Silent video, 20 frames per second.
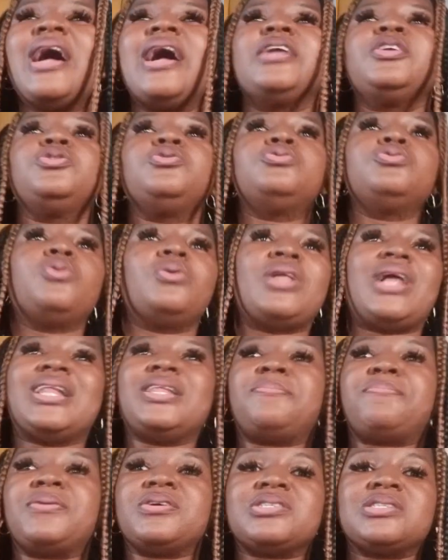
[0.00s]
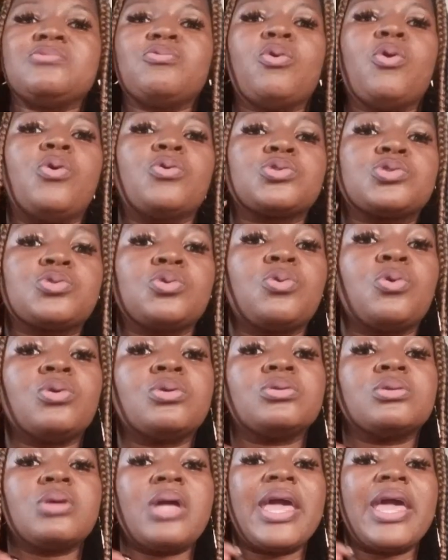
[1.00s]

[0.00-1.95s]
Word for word: and you know that the person also